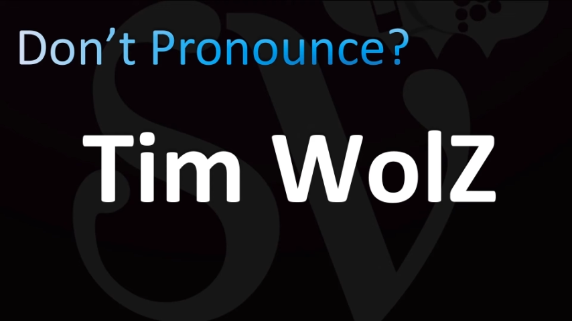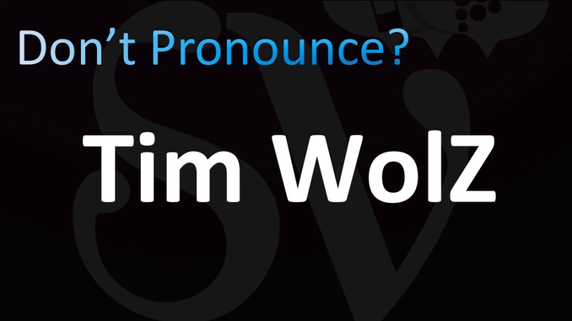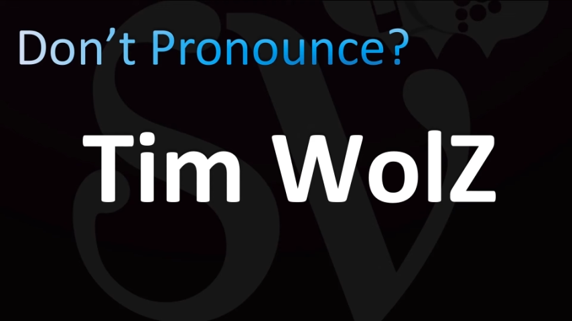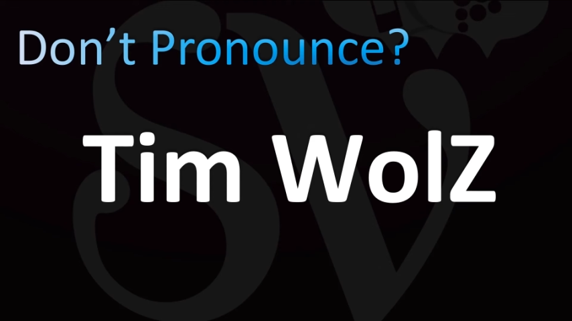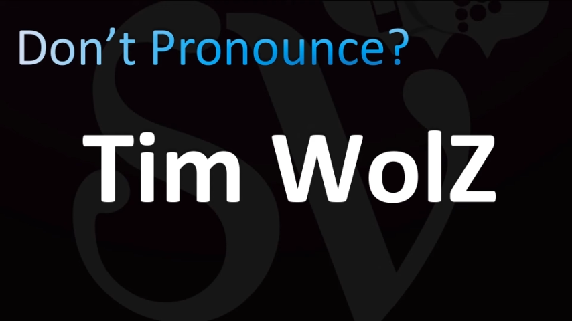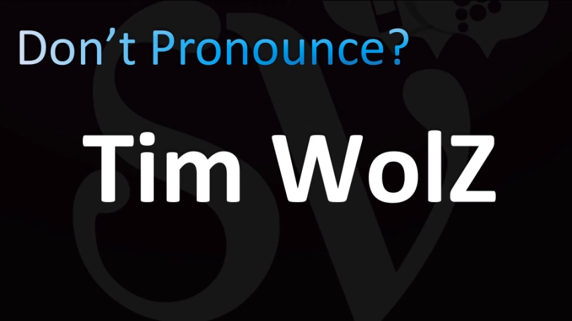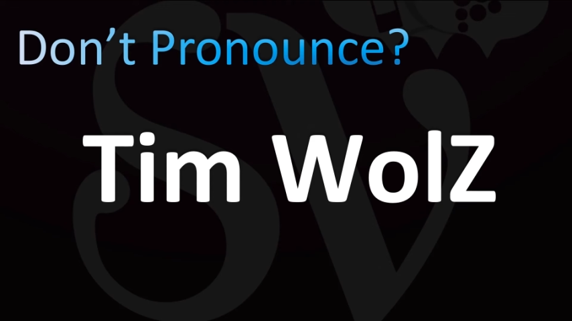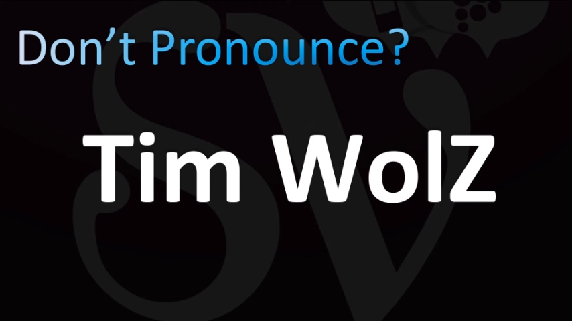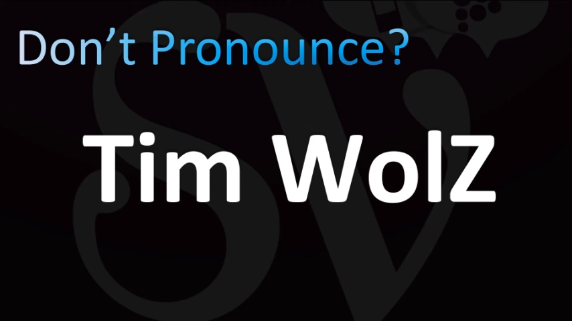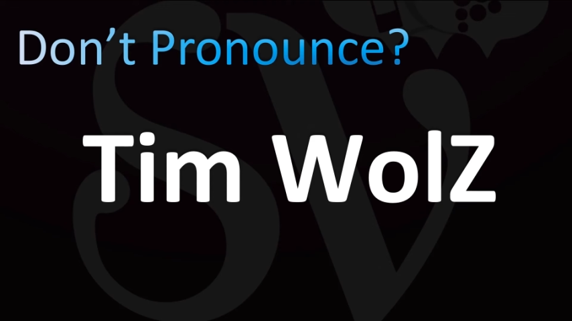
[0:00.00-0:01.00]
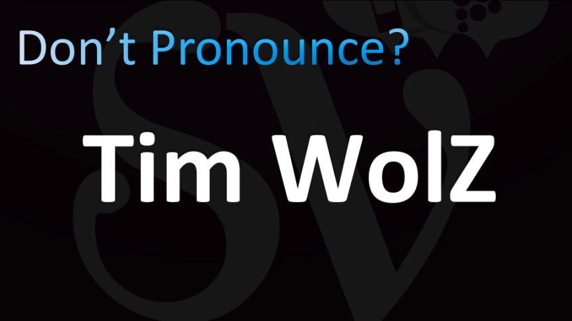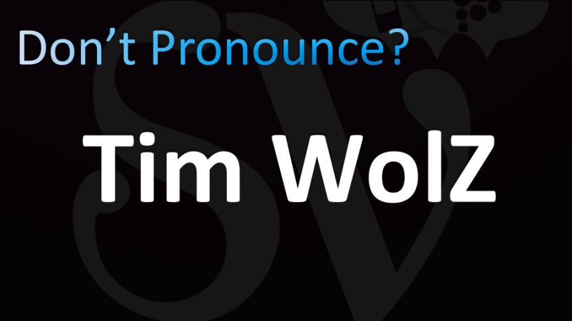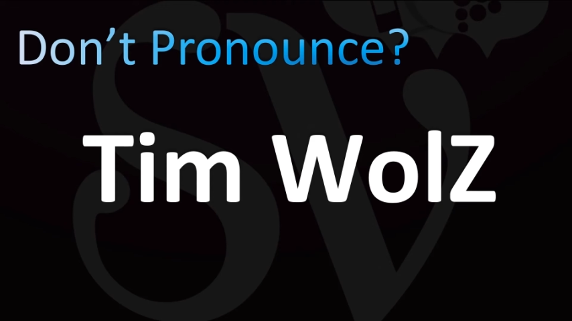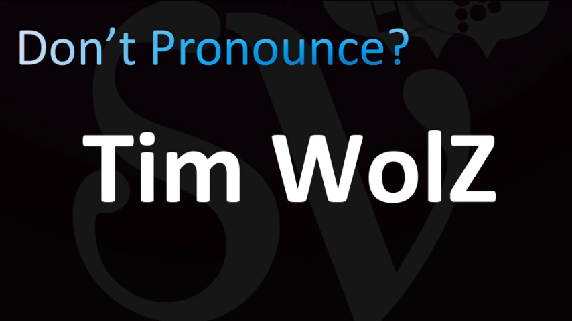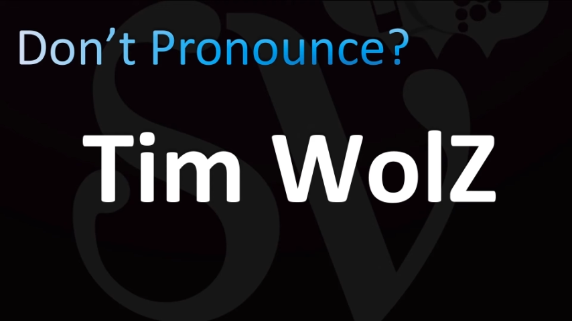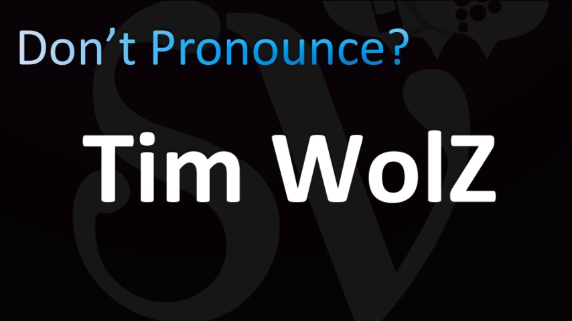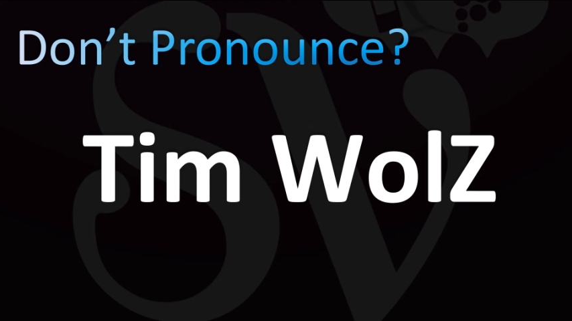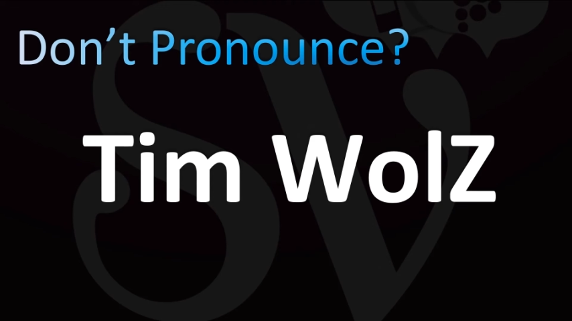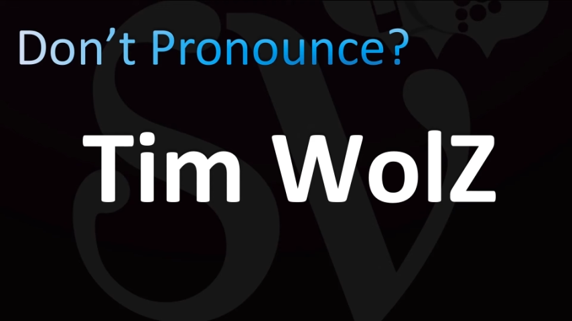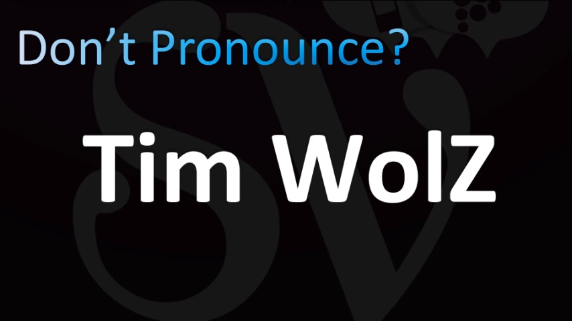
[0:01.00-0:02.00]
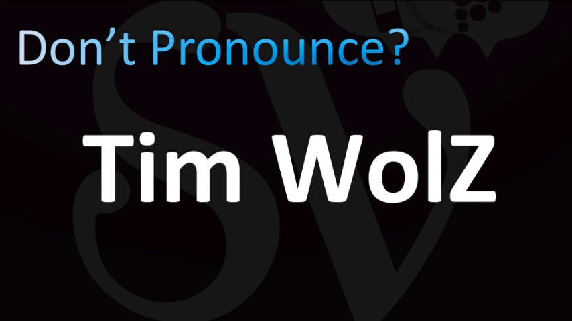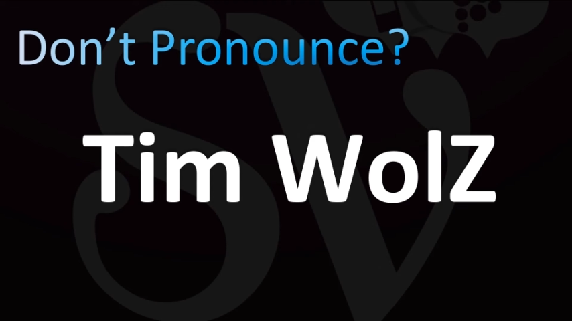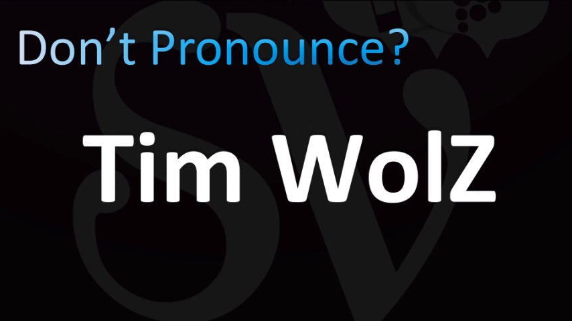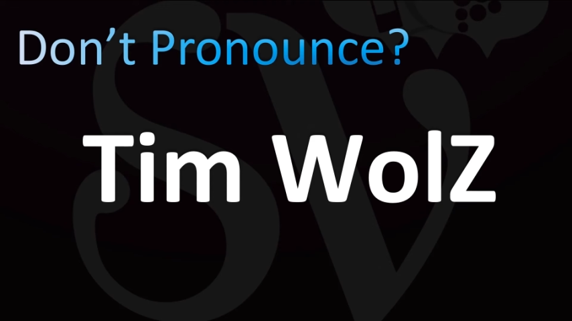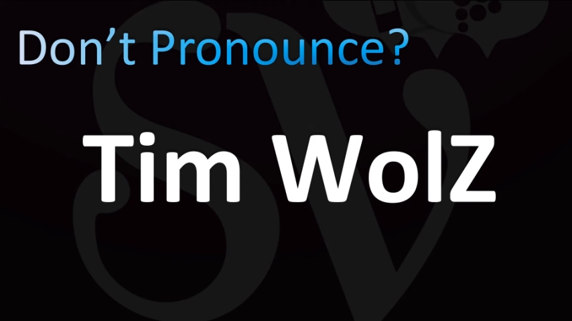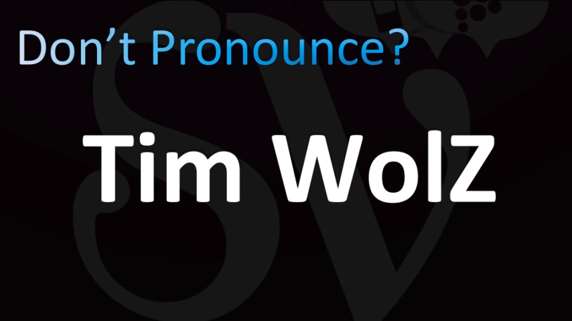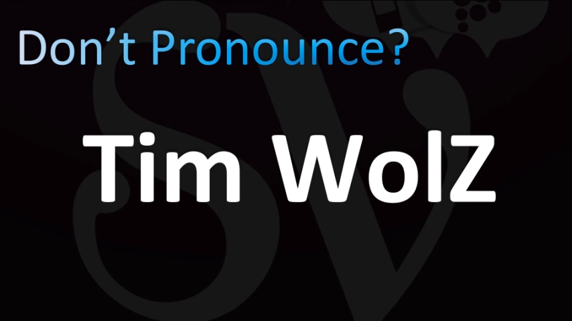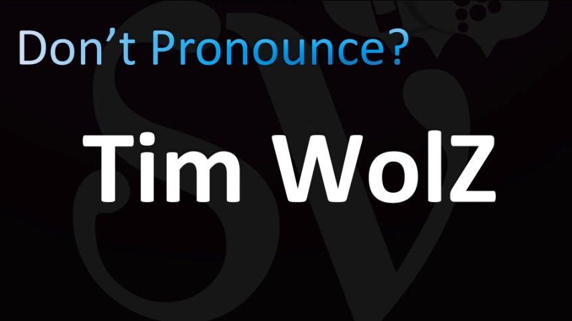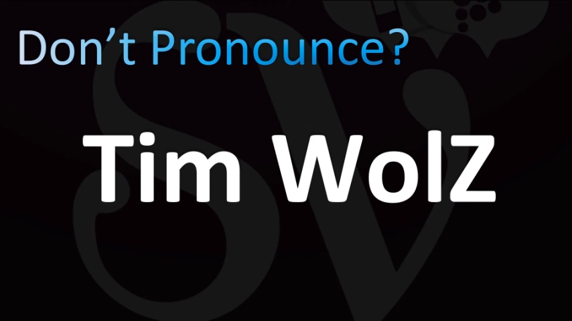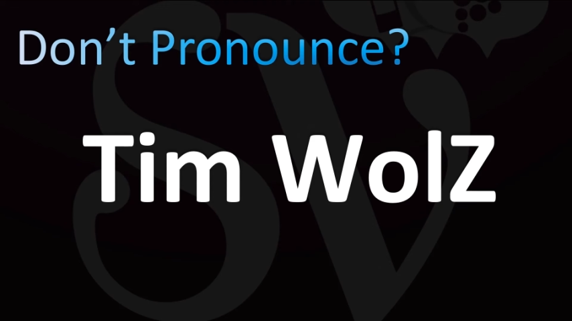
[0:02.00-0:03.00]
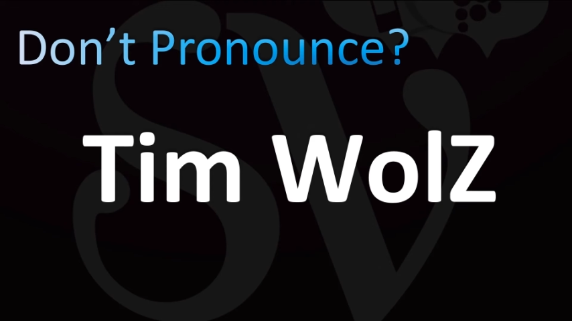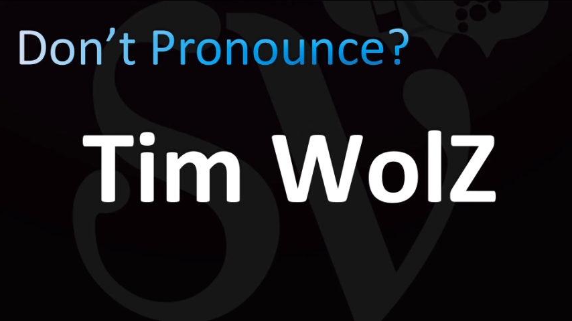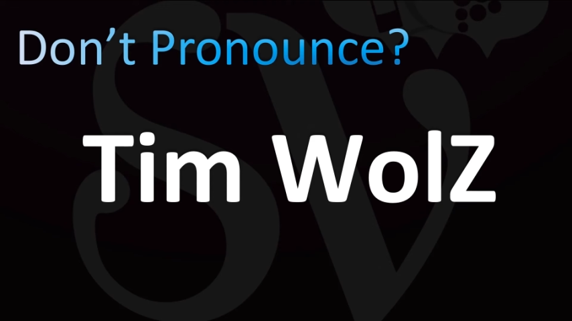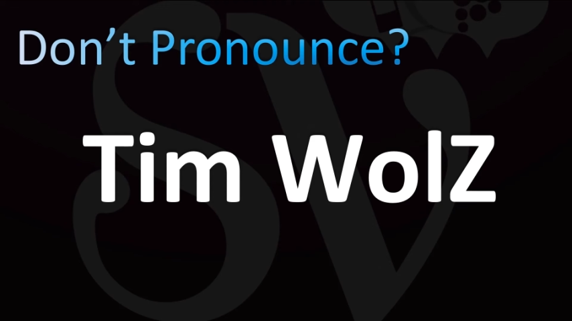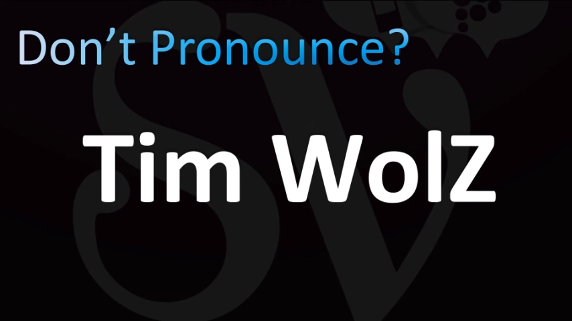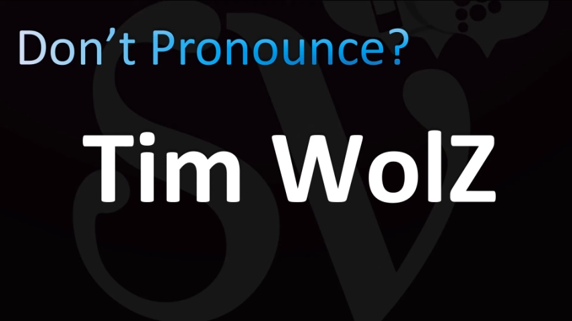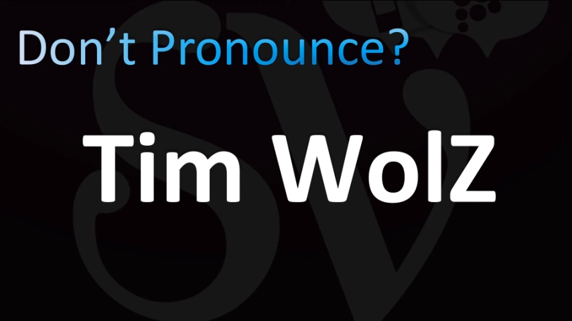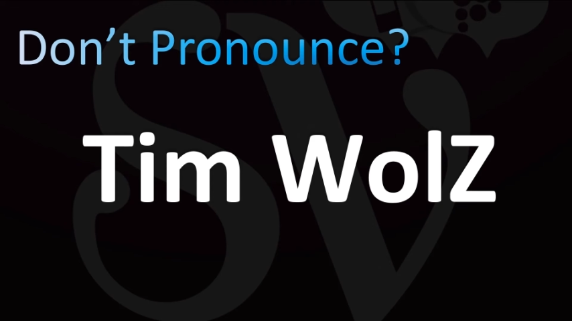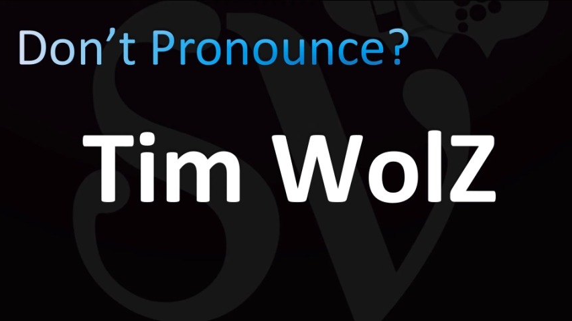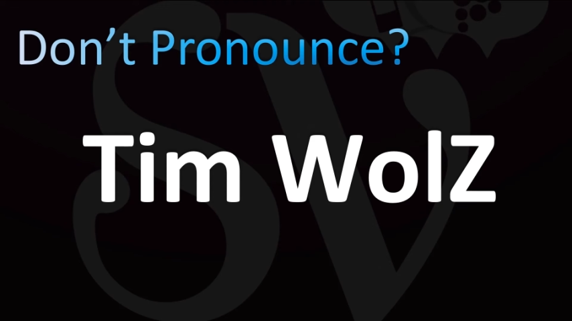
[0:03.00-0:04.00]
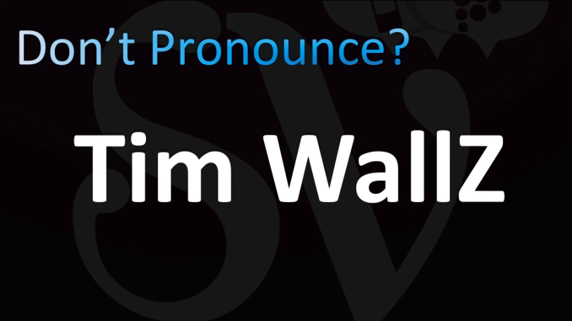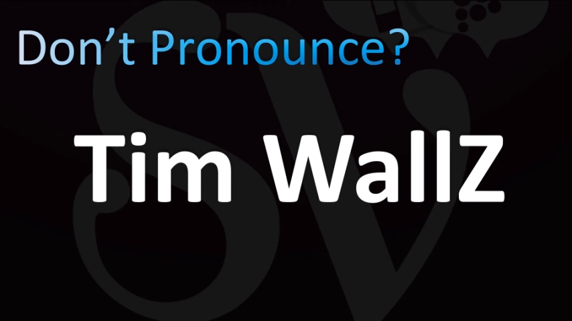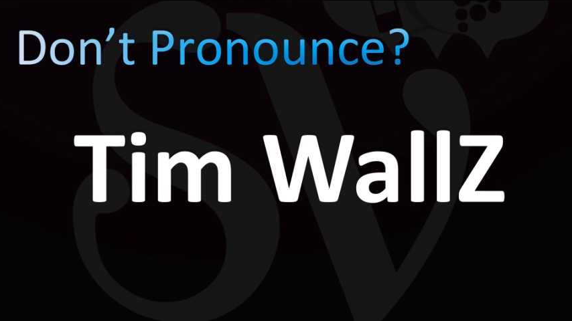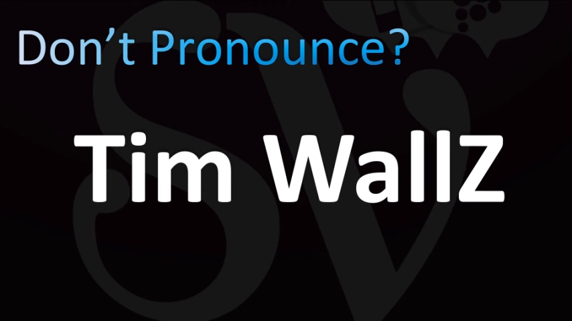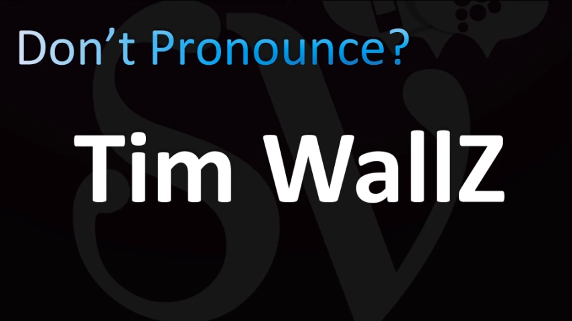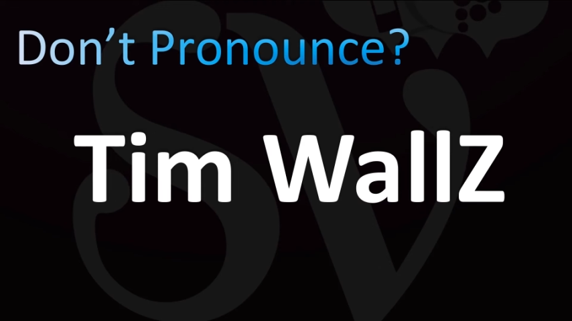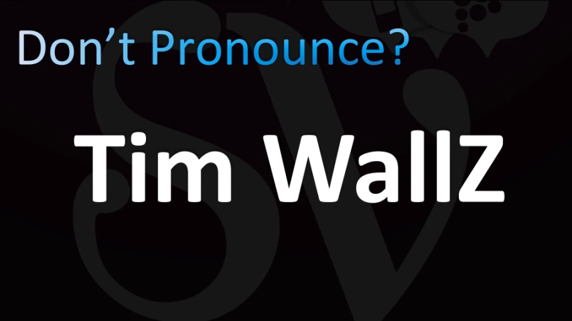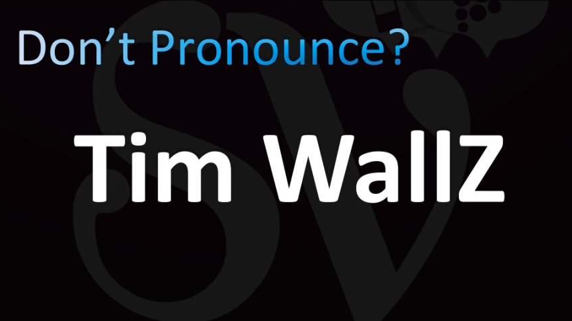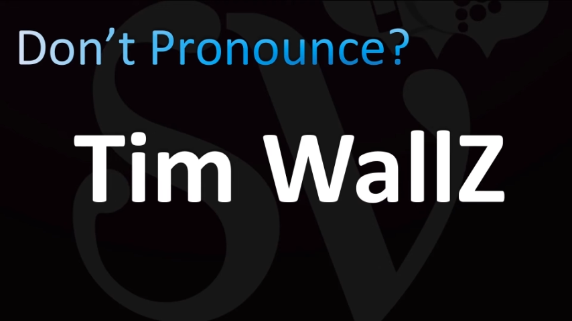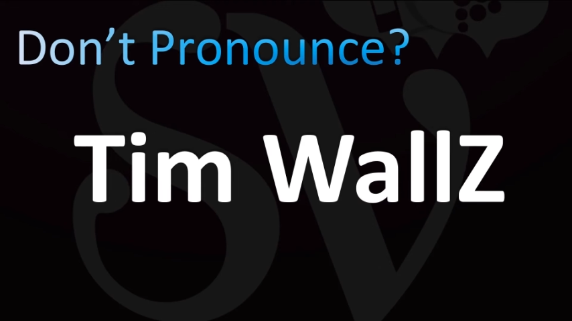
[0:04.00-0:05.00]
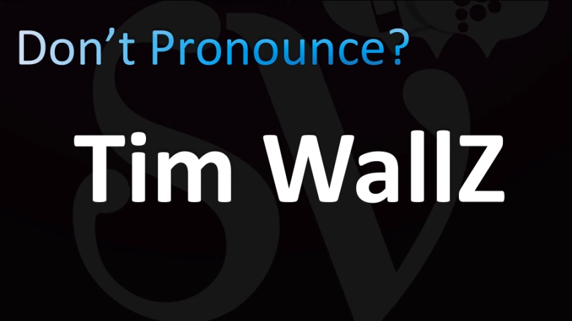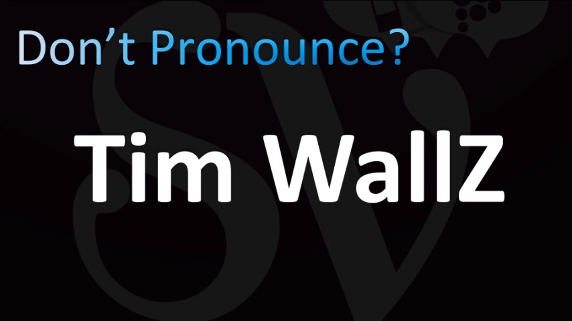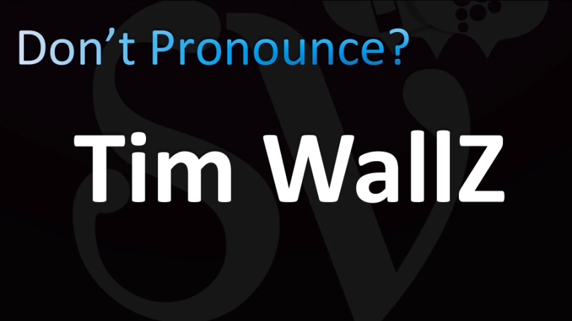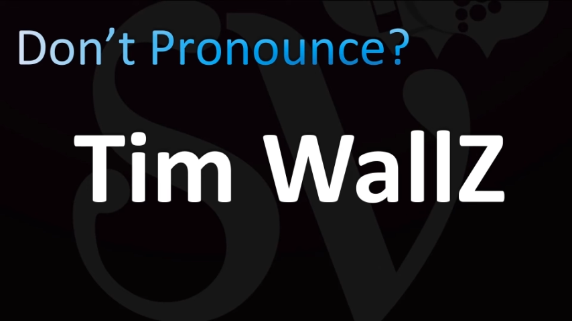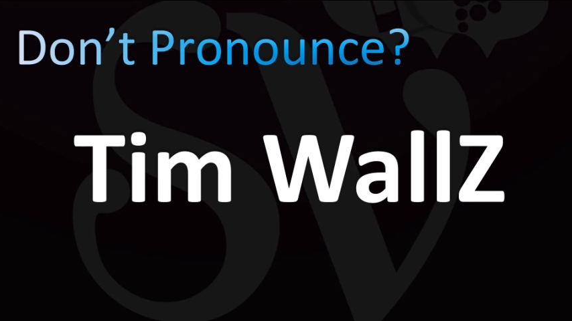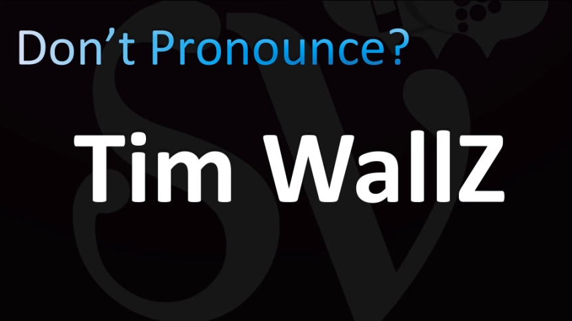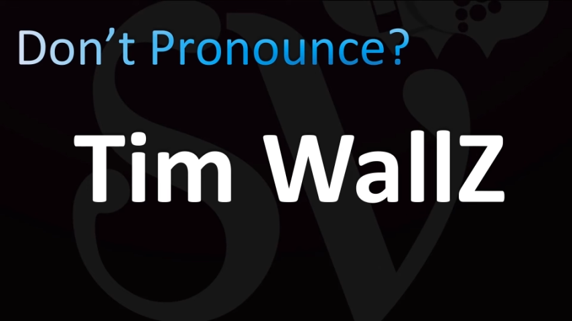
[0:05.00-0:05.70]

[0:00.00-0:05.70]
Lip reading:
No face is visible, so there are no lips to read.